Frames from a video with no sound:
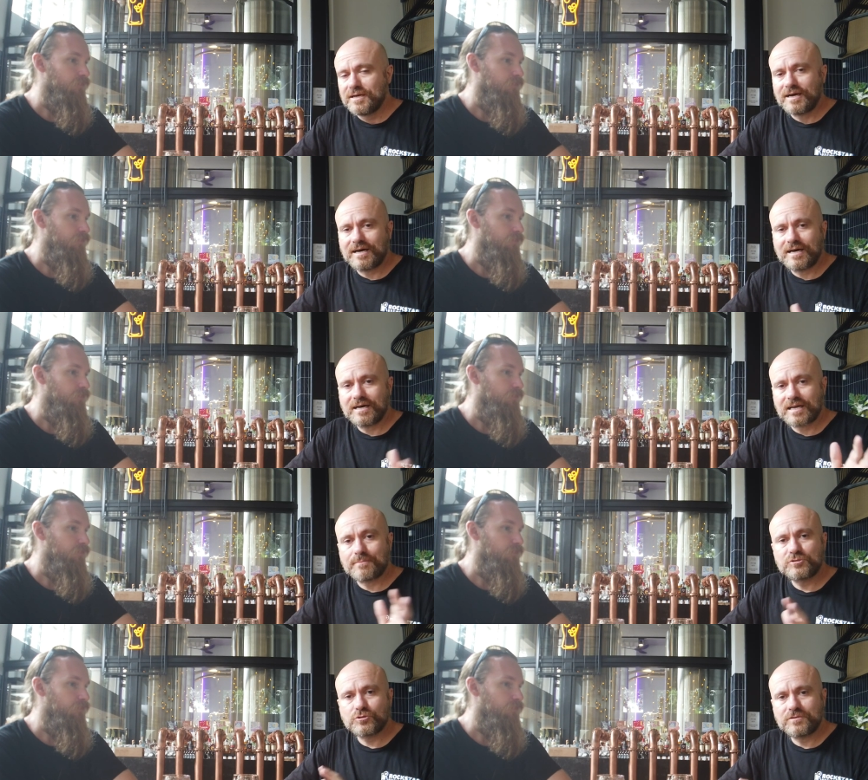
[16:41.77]
Speaker 1: Uh,
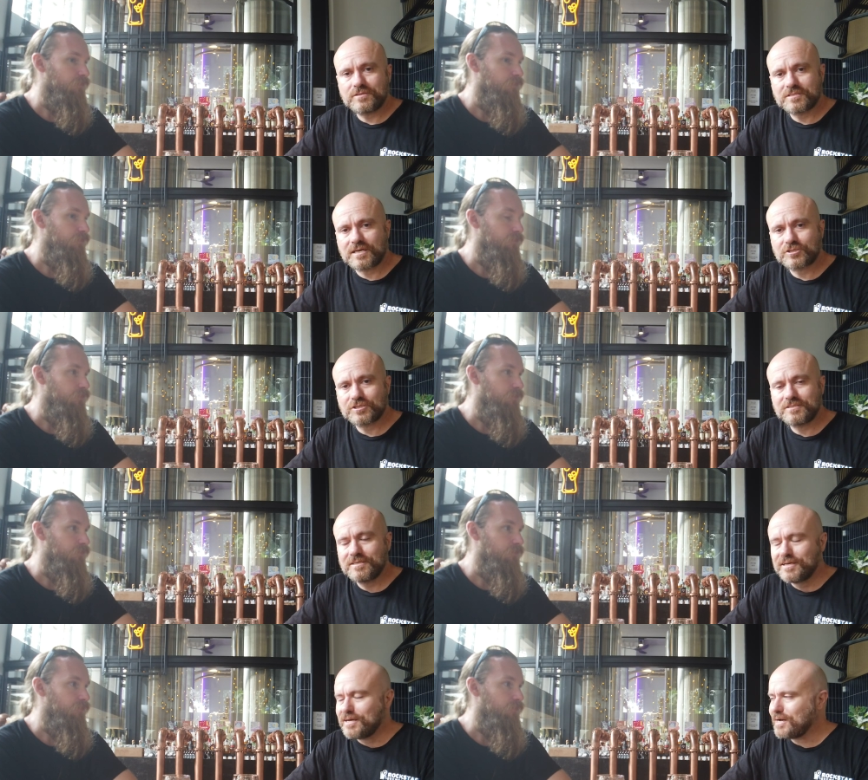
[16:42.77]
come and join the discussion,
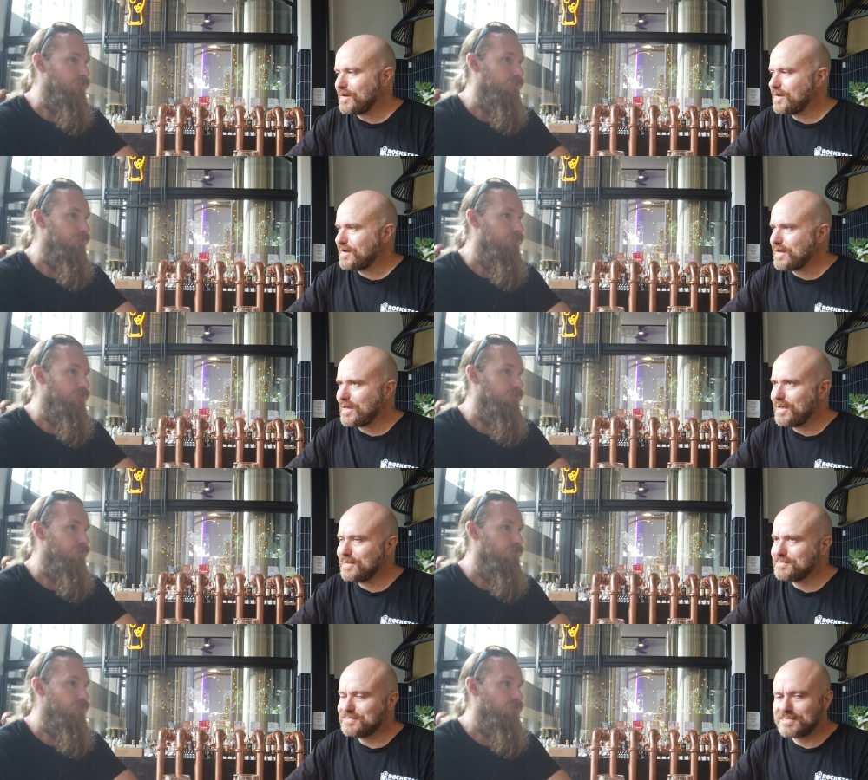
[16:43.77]
uh,
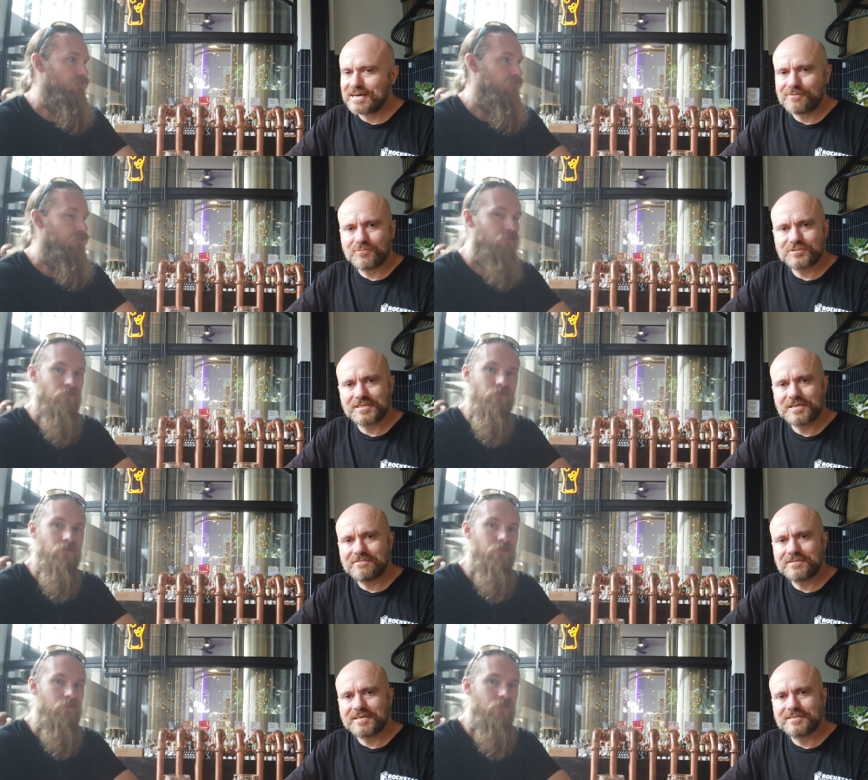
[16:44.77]
and uh, we'll see you
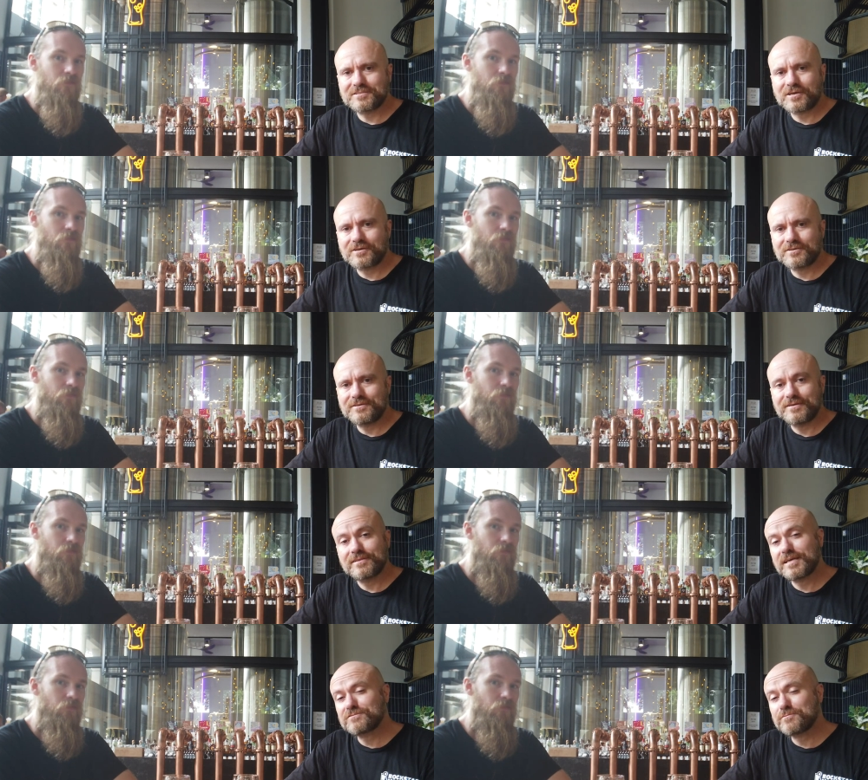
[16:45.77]
over there. So
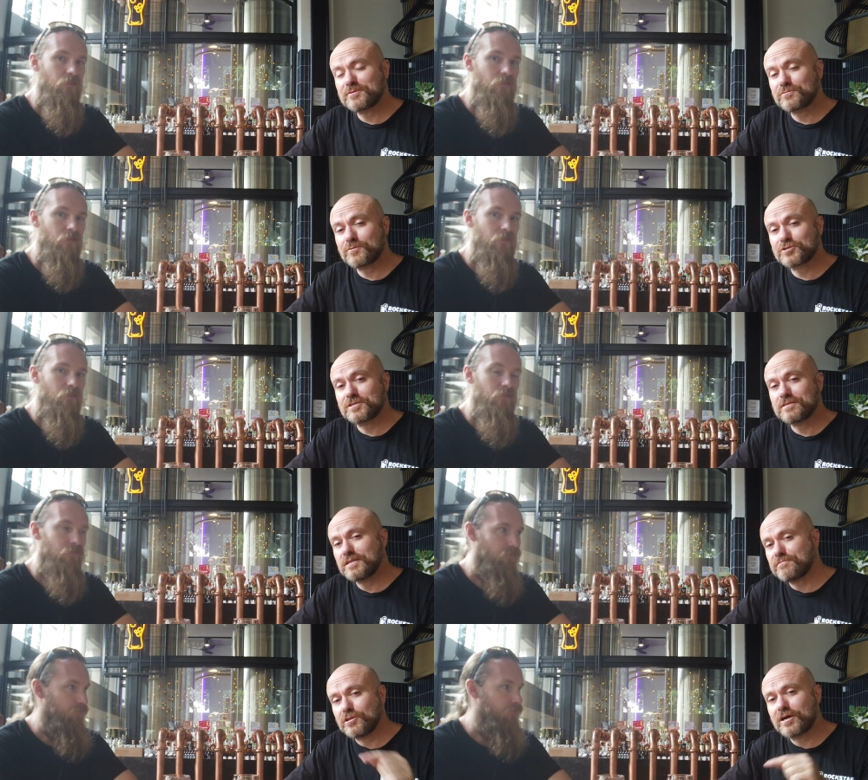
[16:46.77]
thanks very much for watching.
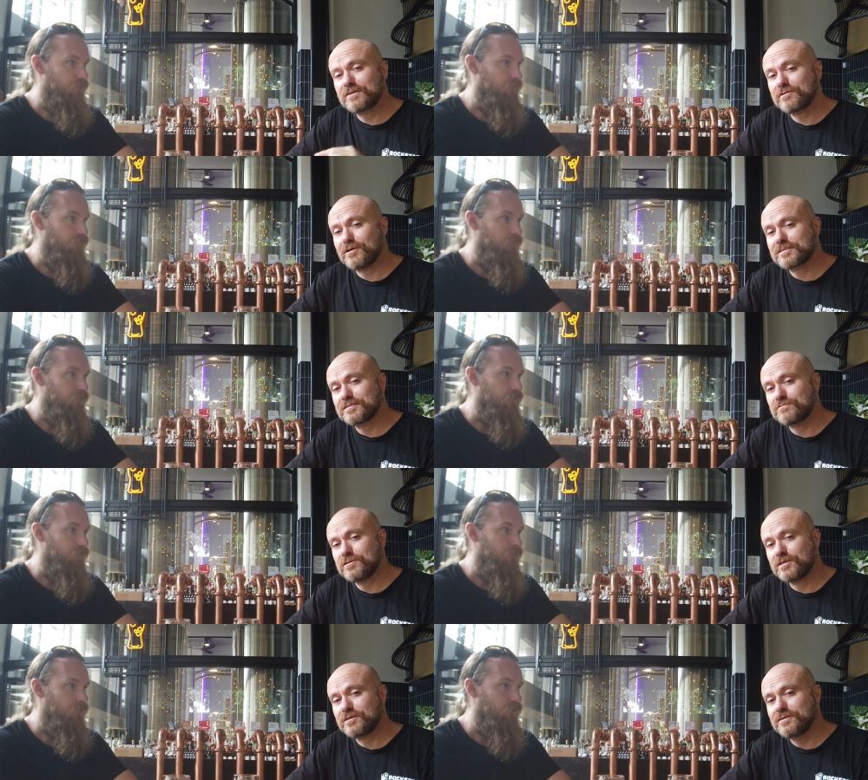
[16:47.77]
Leave a like if you like this
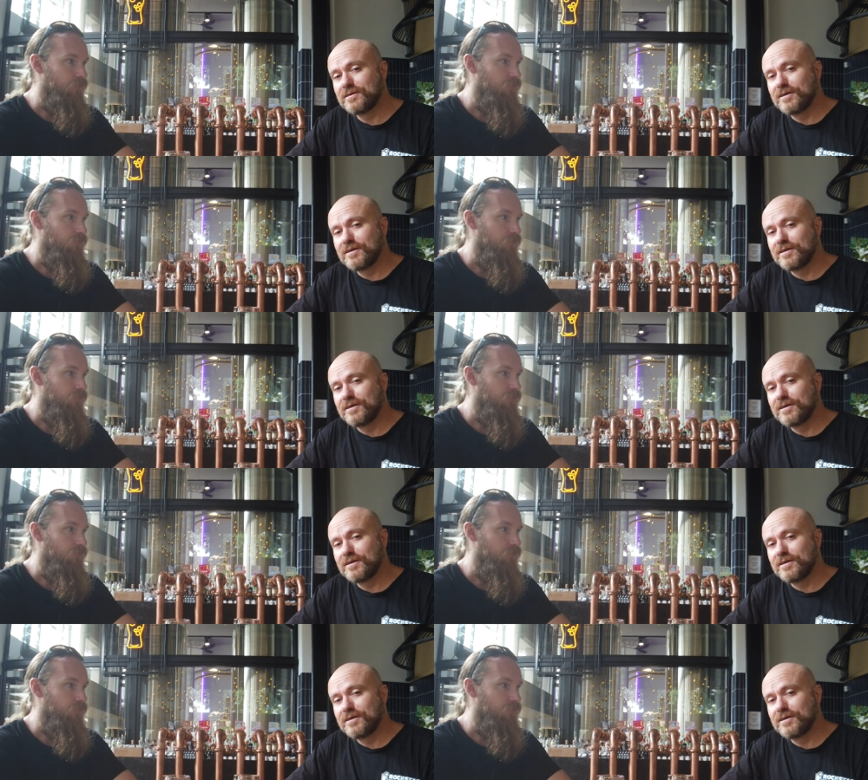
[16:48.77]
video,